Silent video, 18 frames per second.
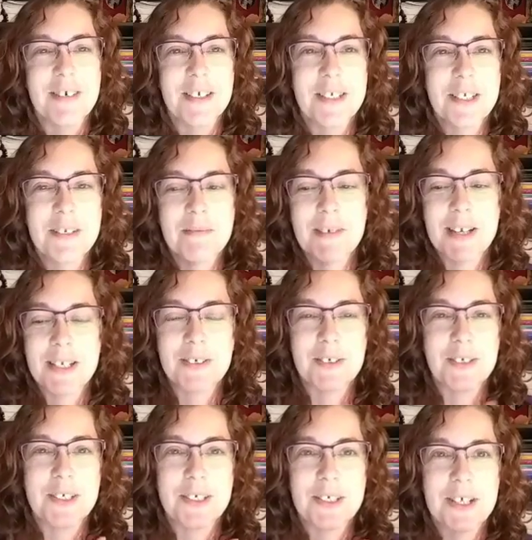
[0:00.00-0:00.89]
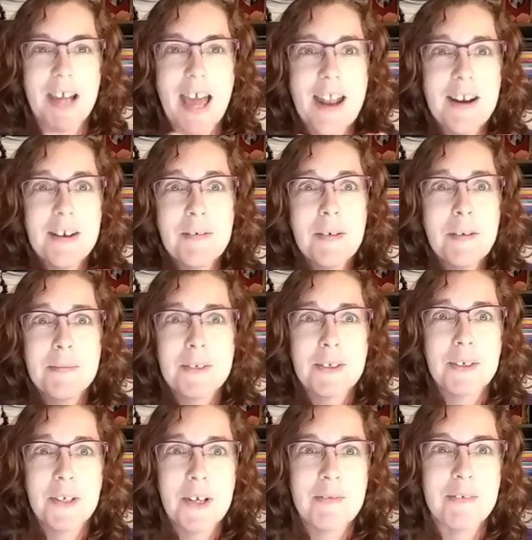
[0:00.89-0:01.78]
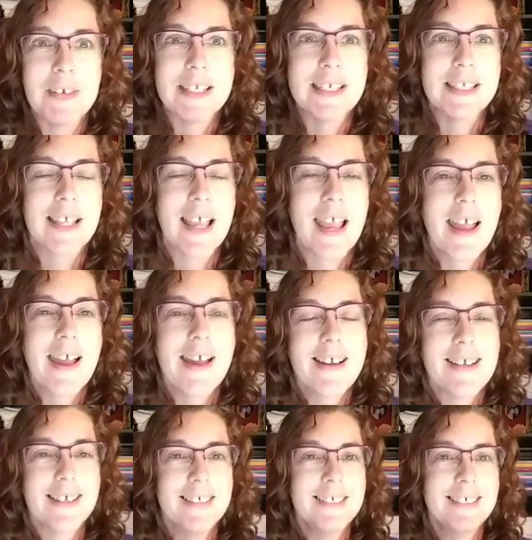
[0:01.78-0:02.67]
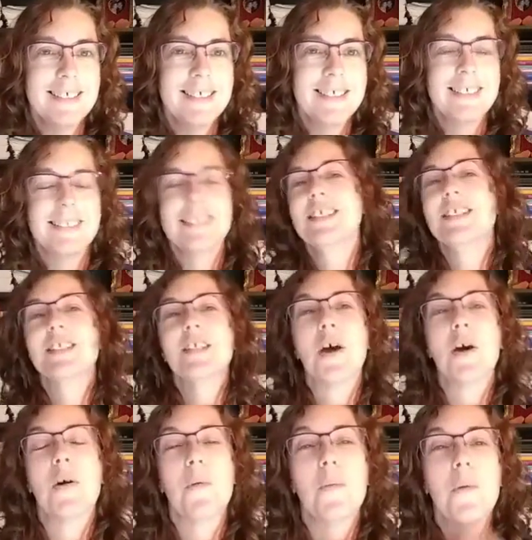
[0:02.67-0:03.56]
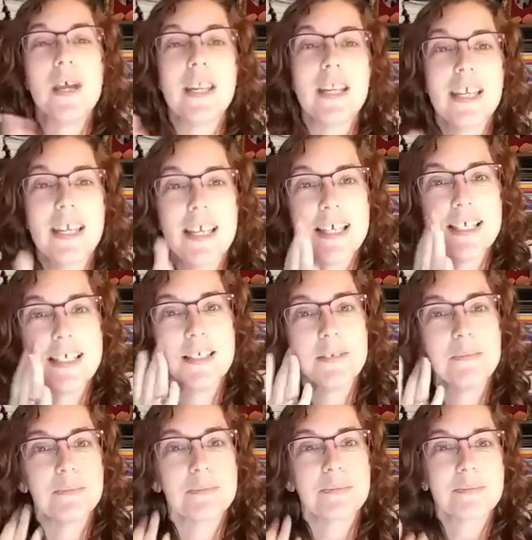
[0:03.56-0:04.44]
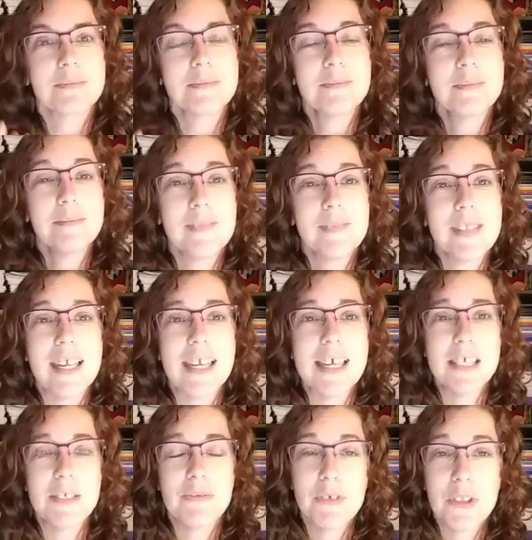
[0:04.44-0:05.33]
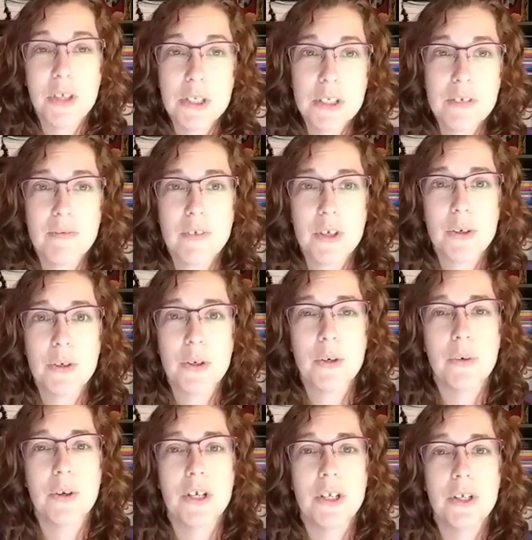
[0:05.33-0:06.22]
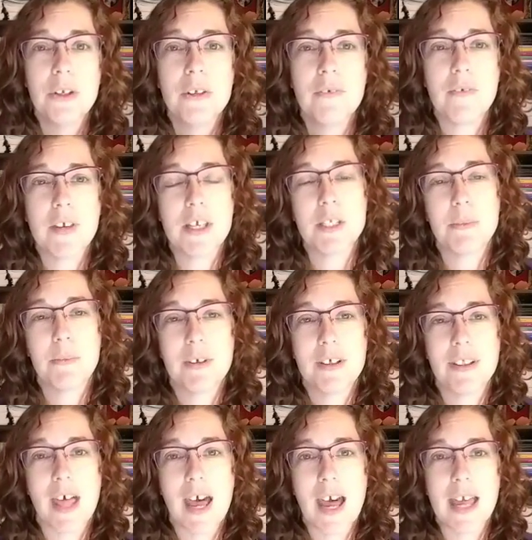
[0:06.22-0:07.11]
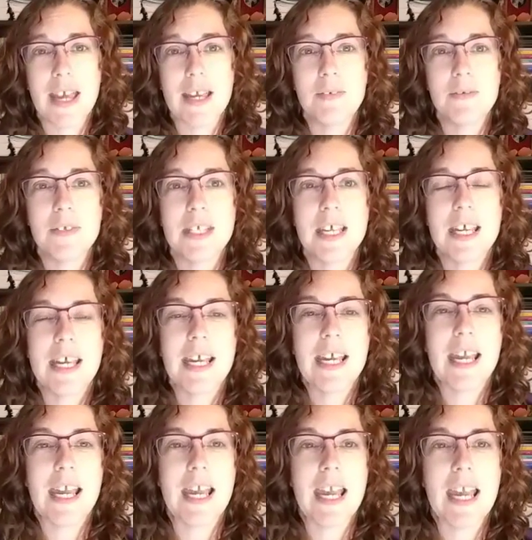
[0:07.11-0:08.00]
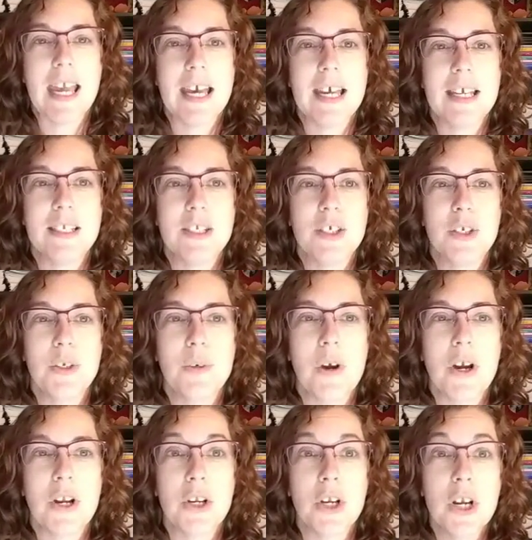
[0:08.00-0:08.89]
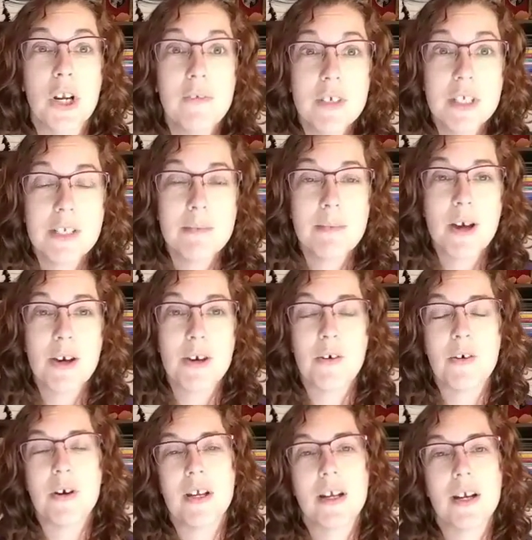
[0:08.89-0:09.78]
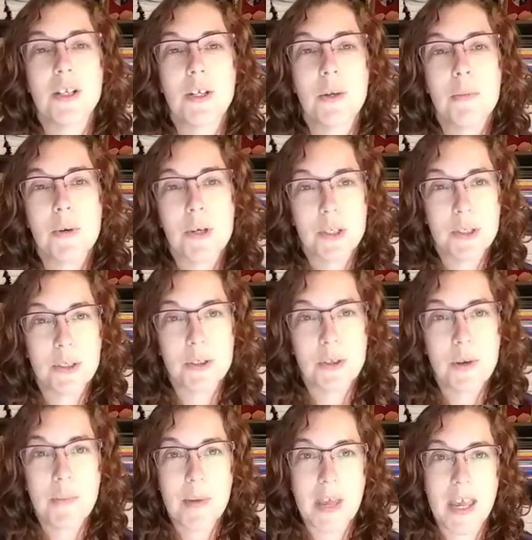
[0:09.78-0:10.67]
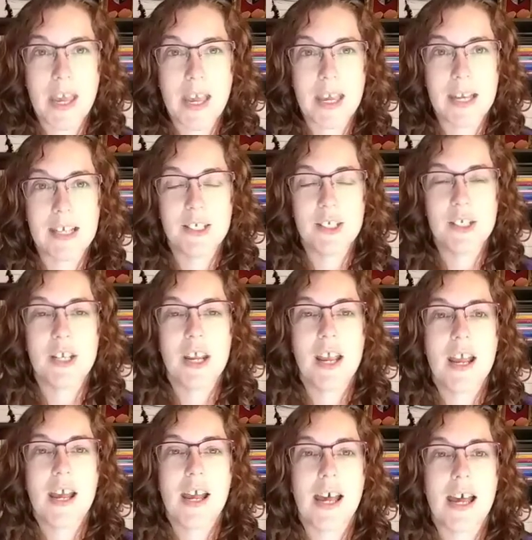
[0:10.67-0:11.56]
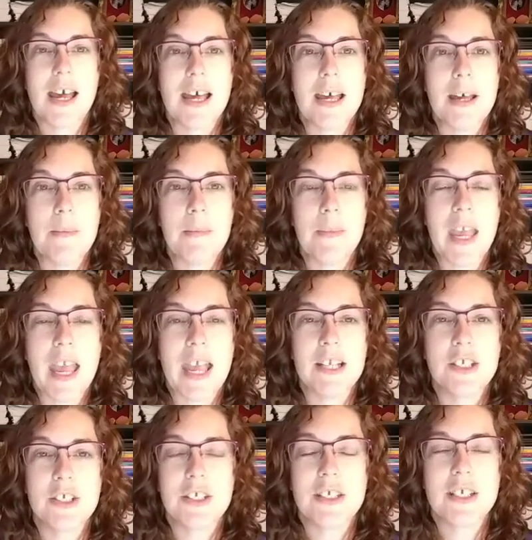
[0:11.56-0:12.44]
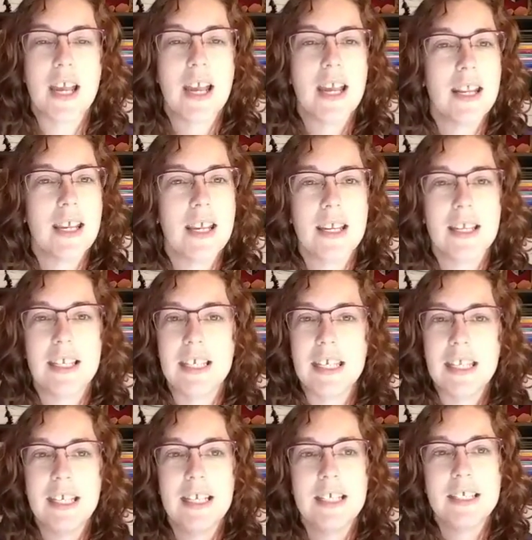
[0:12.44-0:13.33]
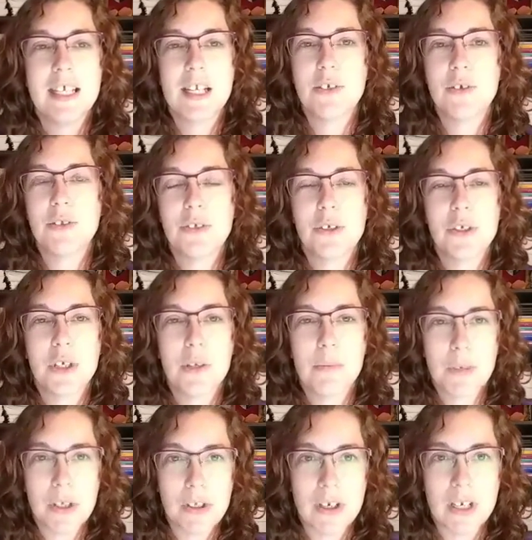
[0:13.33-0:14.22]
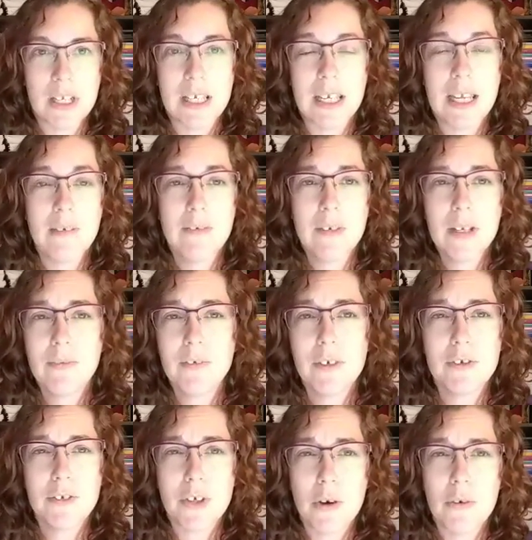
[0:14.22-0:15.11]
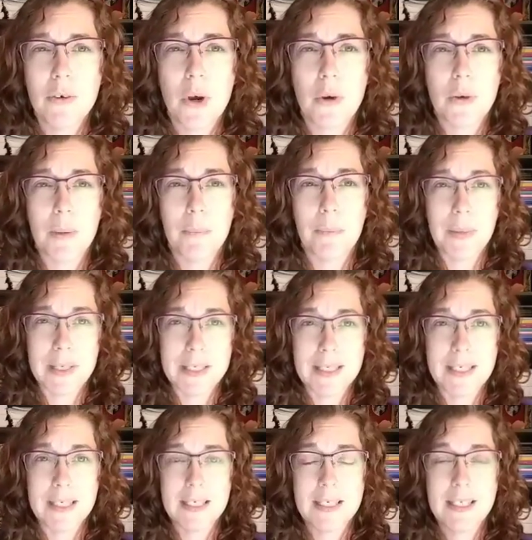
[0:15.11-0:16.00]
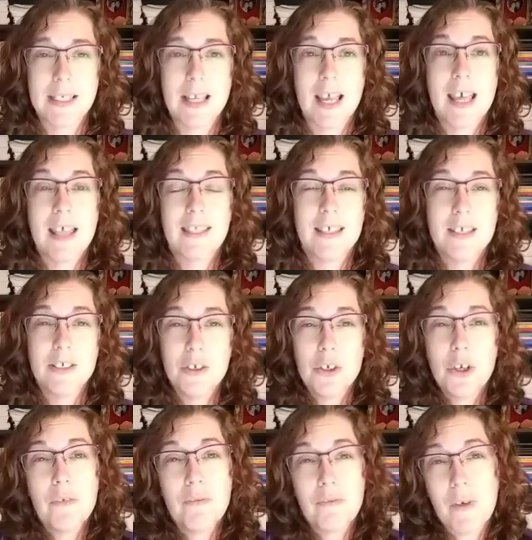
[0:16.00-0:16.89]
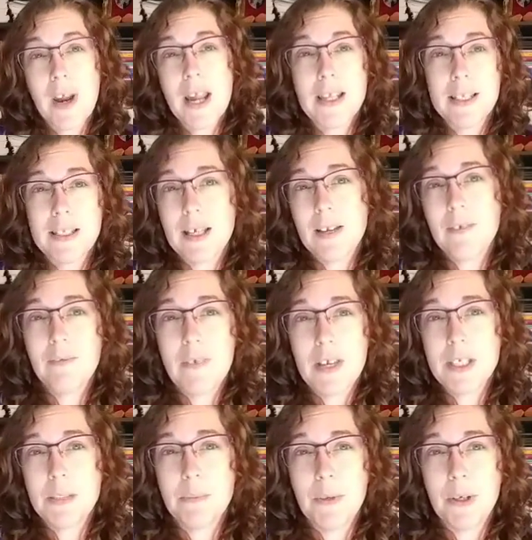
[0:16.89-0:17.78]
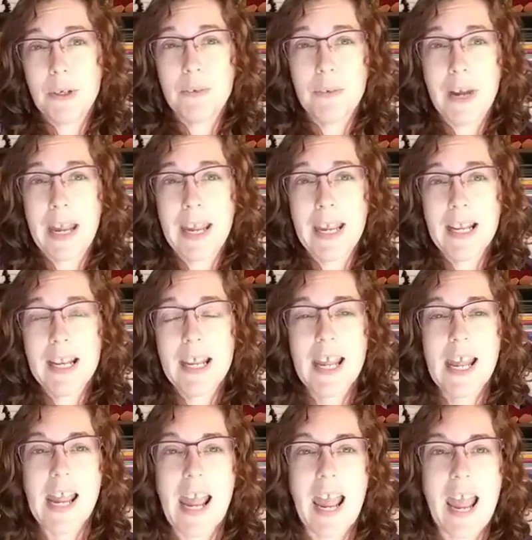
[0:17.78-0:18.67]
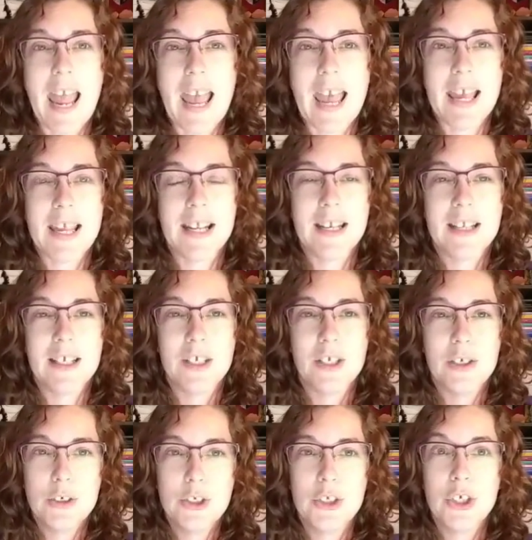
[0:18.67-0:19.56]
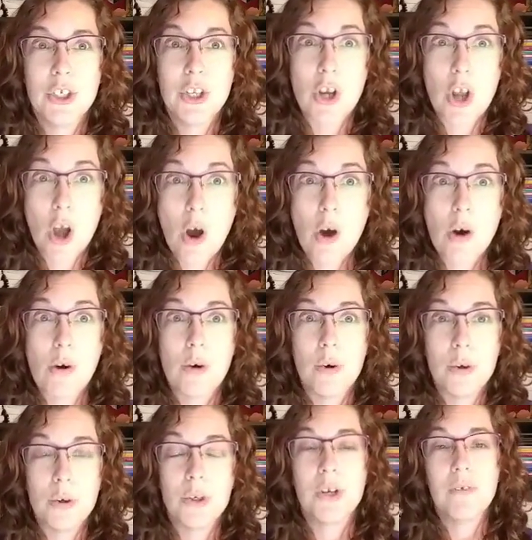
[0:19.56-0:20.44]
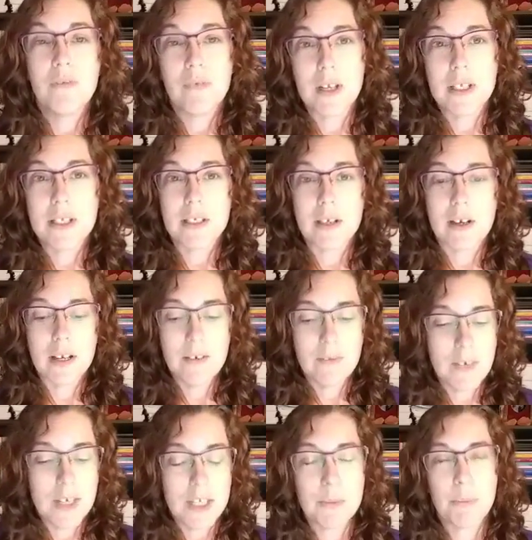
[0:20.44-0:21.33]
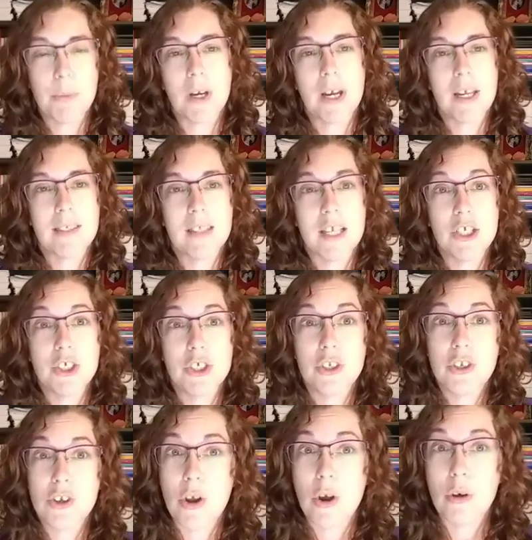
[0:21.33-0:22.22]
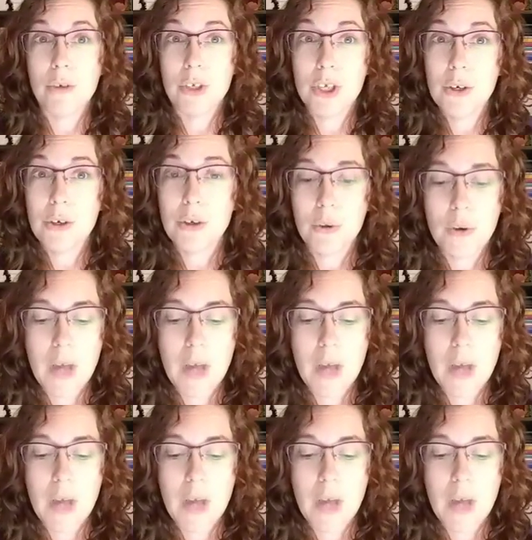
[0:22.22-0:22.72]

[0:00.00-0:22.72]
watching my torture. I don't know why I'm so nervous. So what it is for those of you who are new to Facebook Lives and who are nervous about going on your personal page, and just kind of getting in touch with your community. Even if you don't own a business, these are your friends on Facebook, right? And you should know who your friends are on Facebook, and they should know you.